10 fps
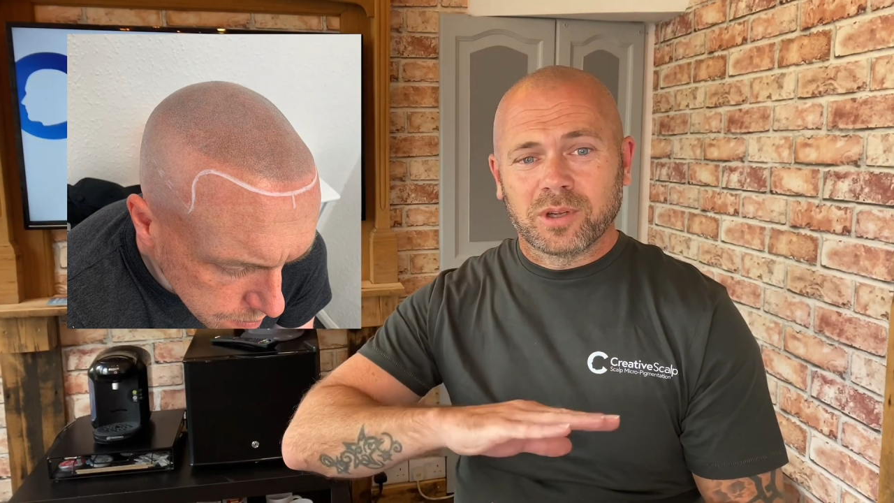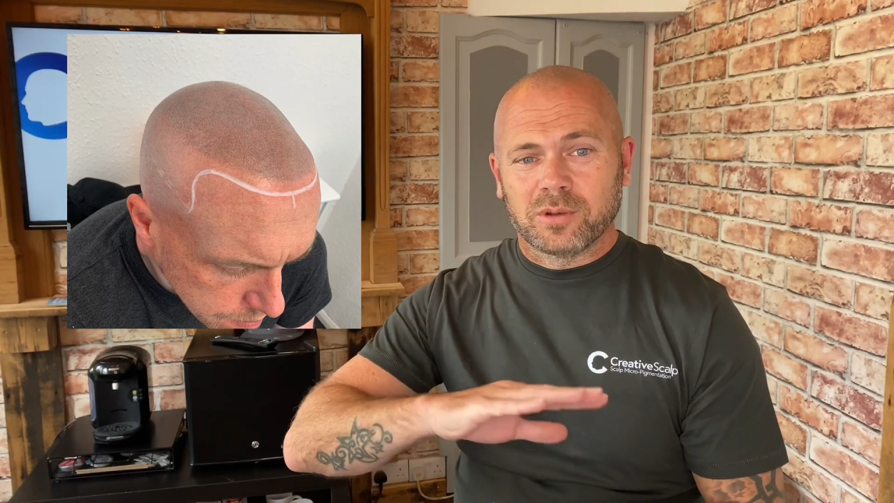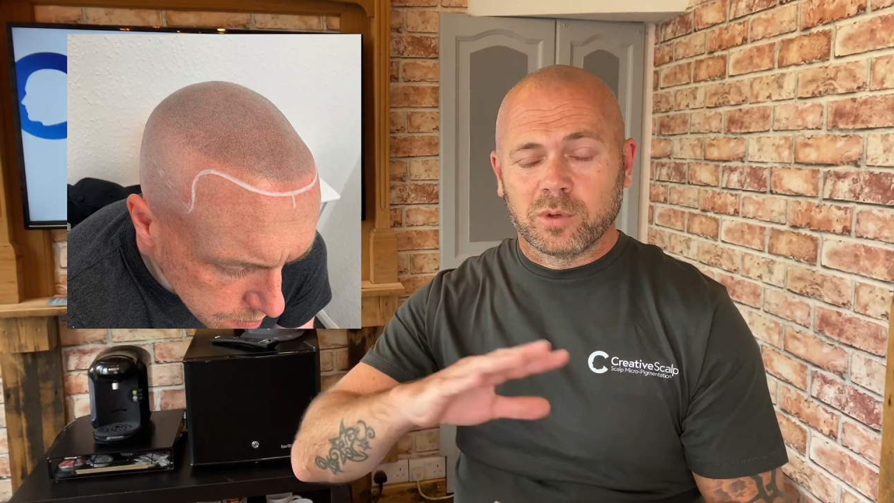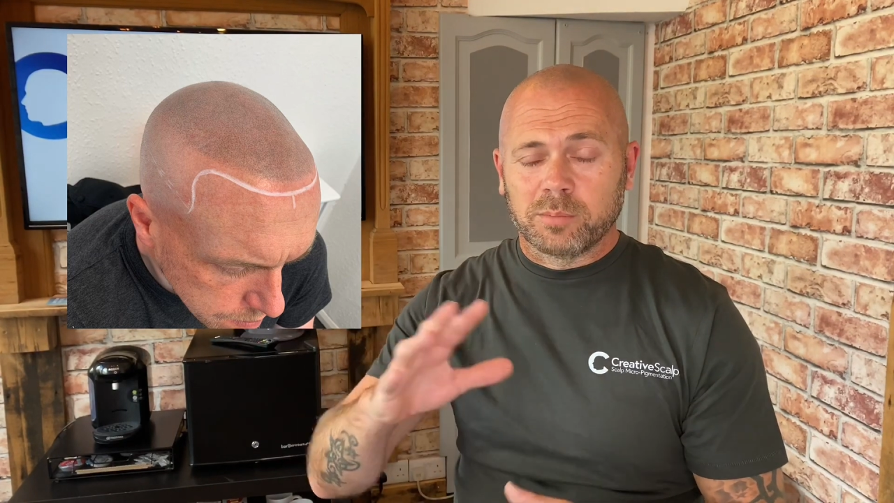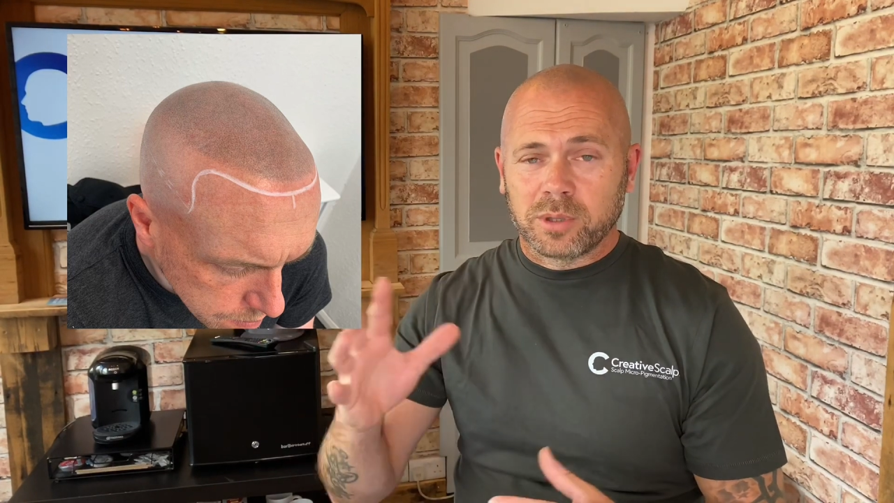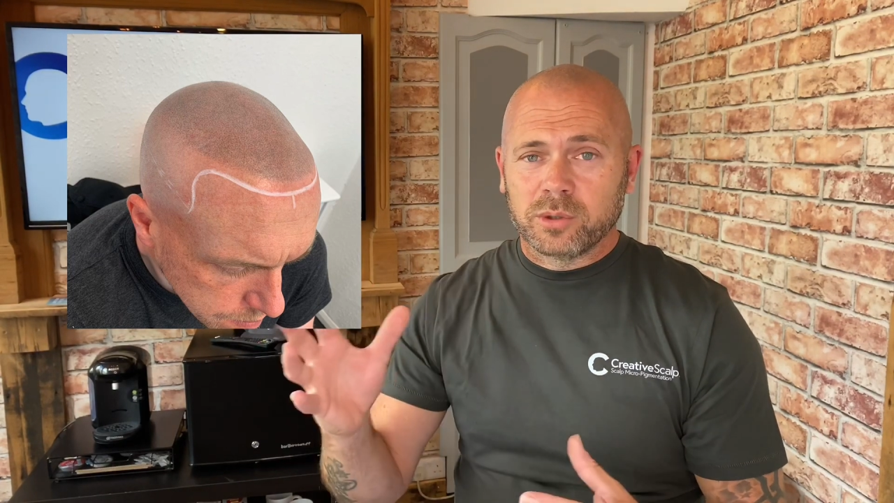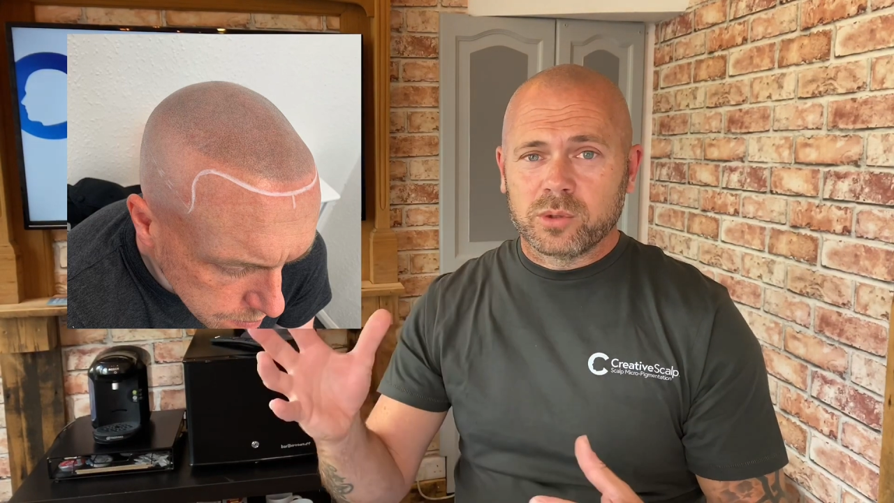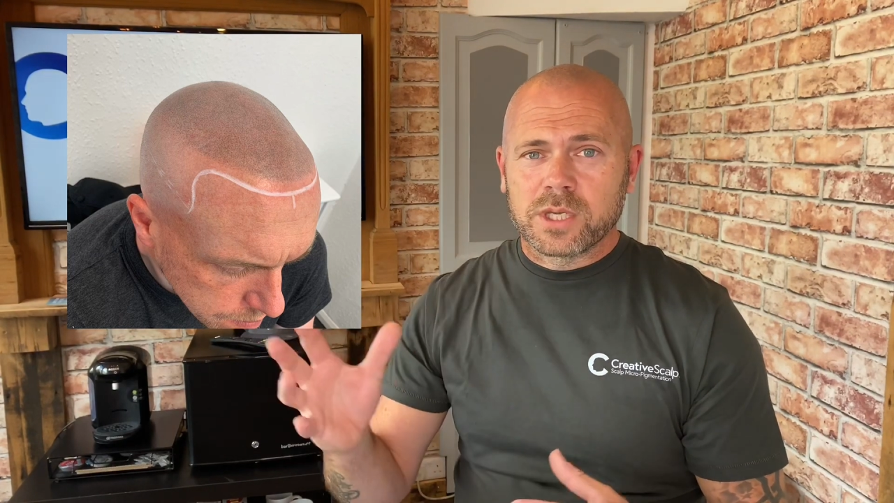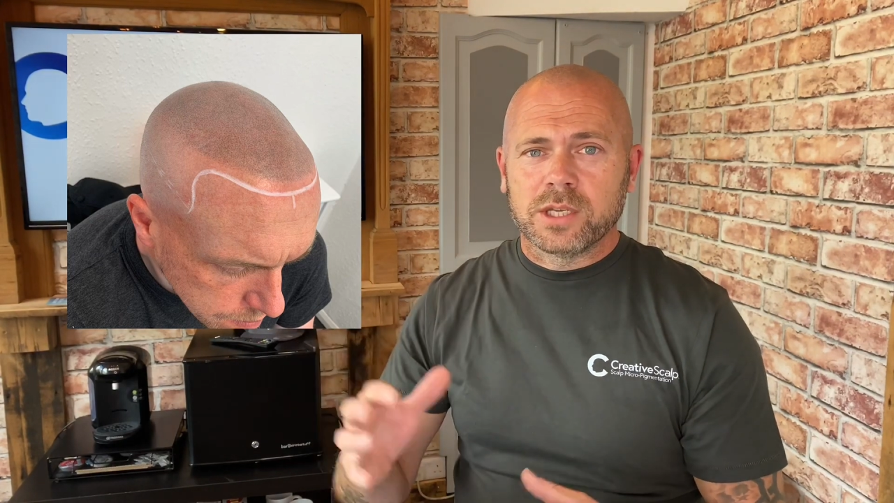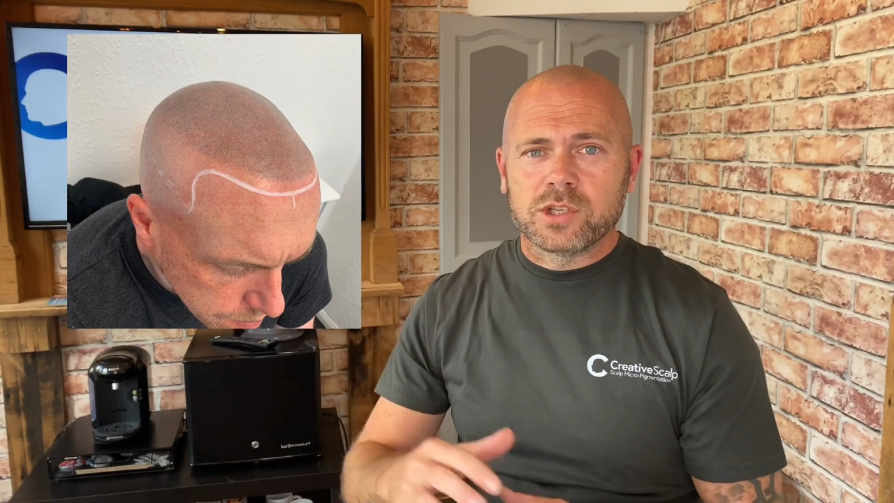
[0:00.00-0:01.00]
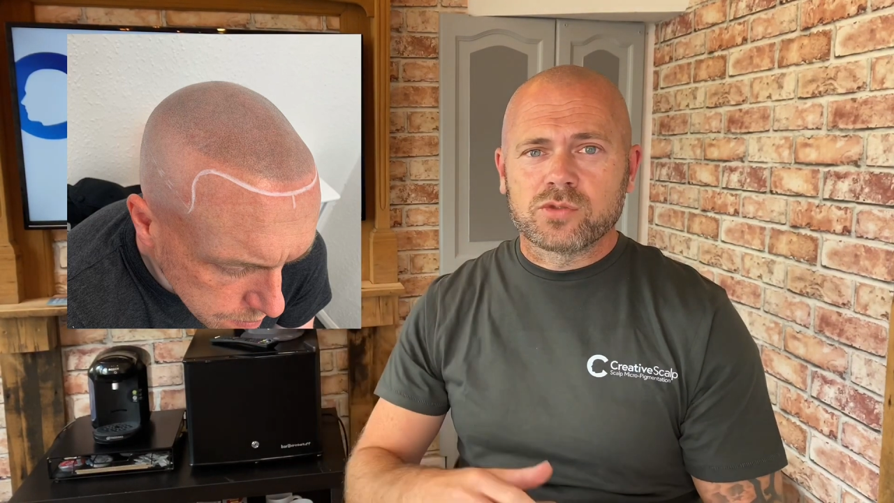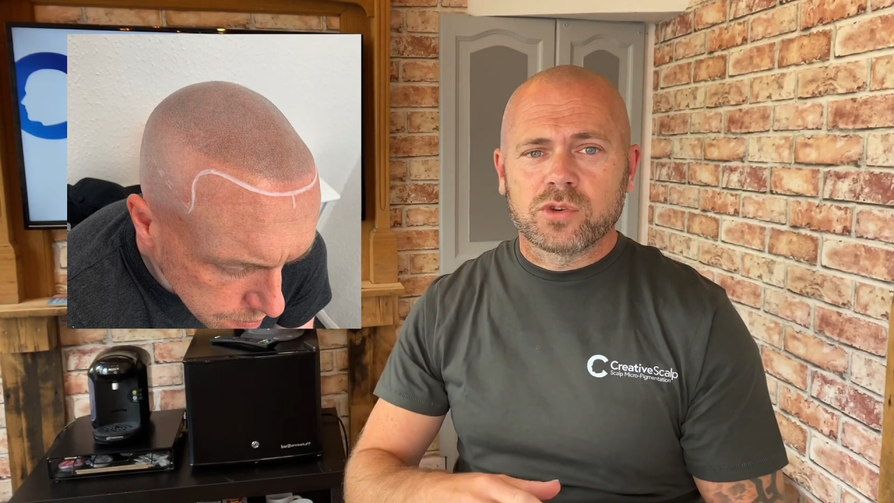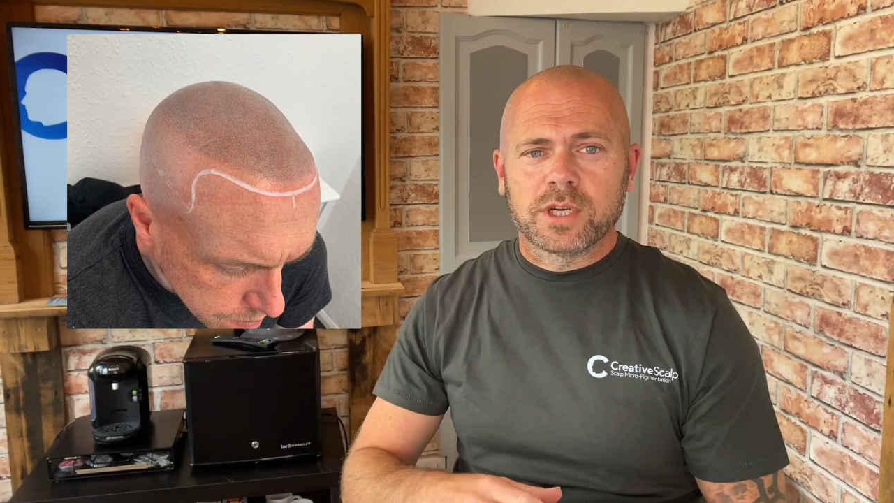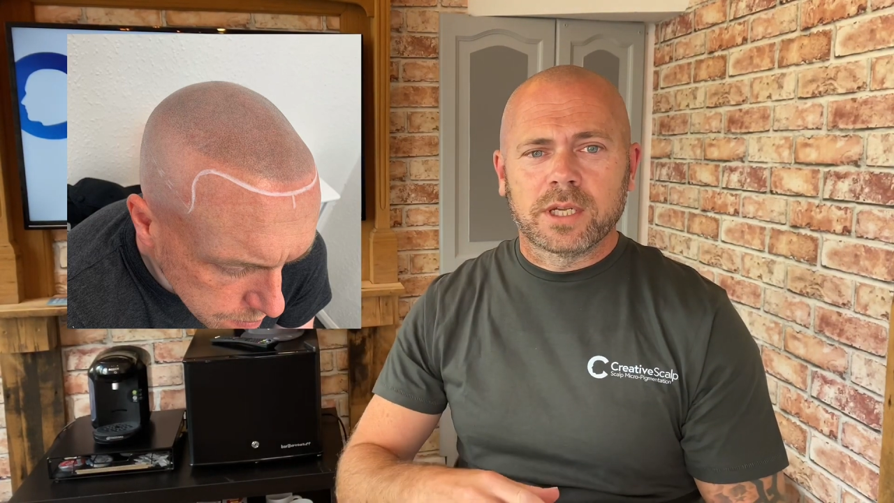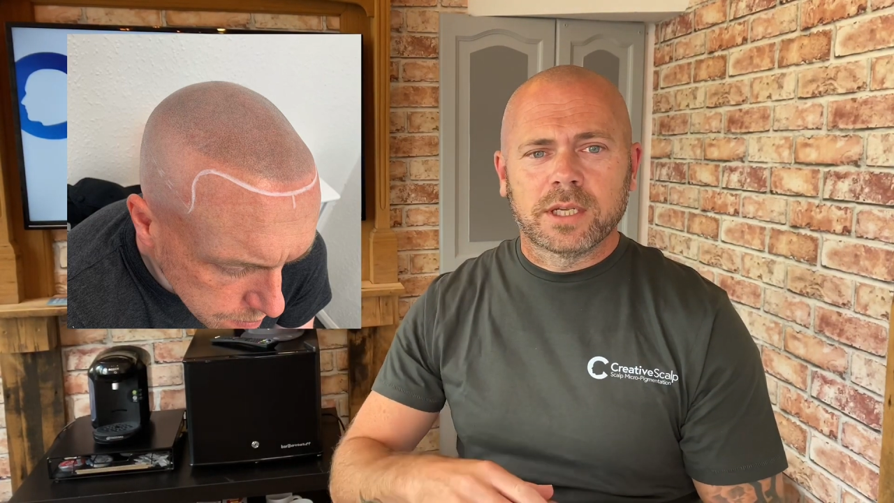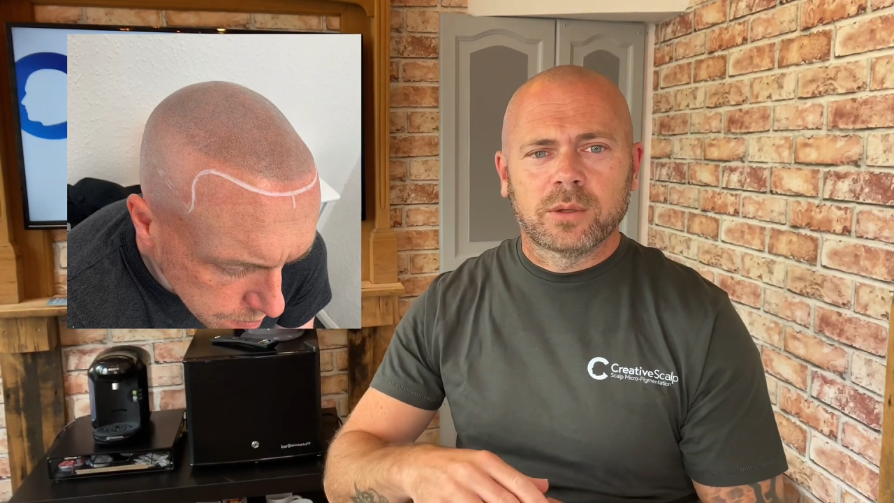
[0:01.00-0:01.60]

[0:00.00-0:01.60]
a blue tinge really,